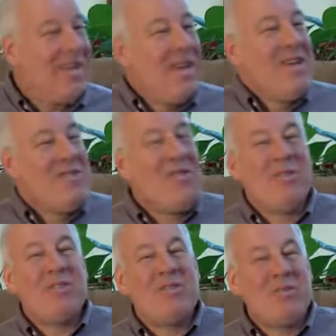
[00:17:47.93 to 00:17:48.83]
Mm-hmm. No,
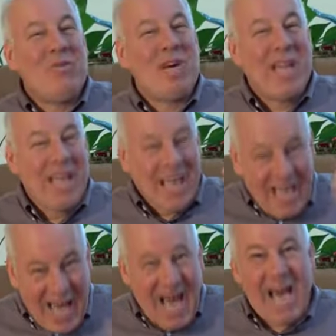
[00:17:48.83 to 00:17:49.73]
this is what
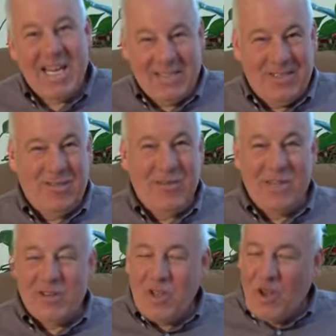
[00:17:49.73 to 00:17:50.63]
God is doing.
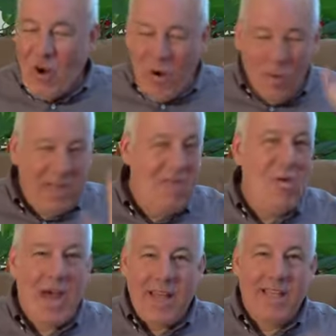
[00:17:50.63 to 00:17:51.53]
There's only
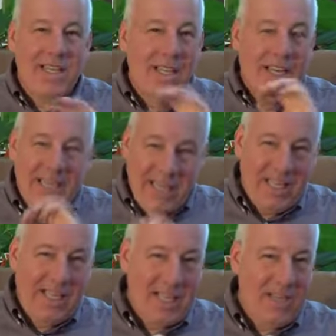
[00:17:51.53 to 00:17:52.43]
way that
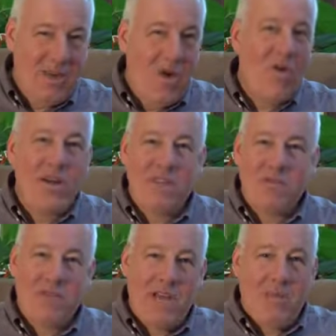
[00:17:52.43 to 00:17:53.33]
that Noah and
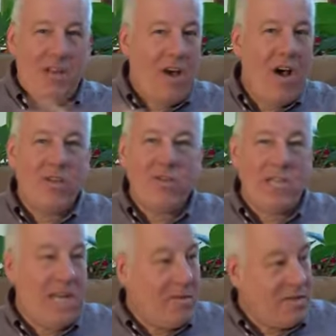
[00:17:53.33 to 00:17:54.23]
his family and all those
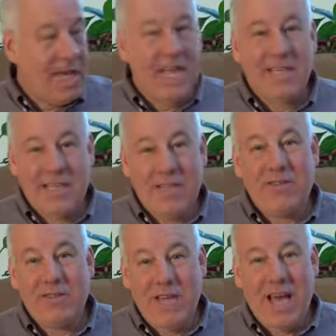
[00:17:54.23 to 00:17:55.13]
animals got to the
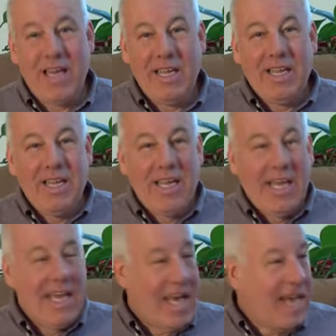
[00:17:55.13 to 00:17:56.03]
other side
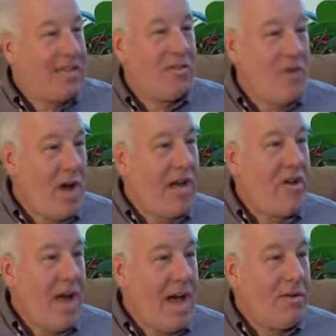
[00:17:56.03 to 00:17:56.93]
and got to dry
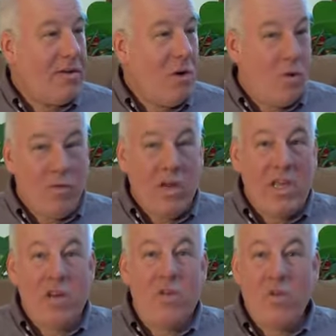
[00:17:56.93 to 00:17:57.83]
ground over a
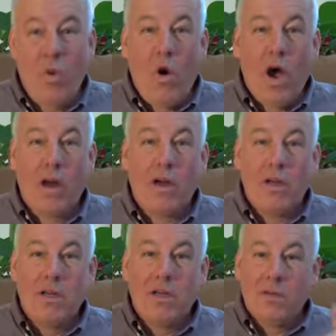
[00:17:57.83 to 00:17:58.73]
year in the water
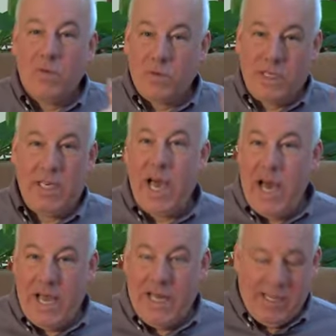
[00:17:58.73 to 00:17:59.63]
was
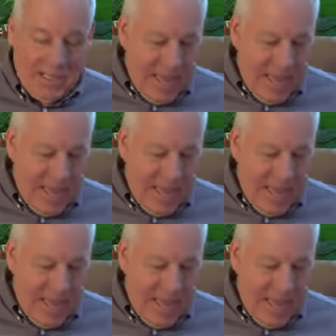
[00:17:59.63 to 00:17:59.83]
God.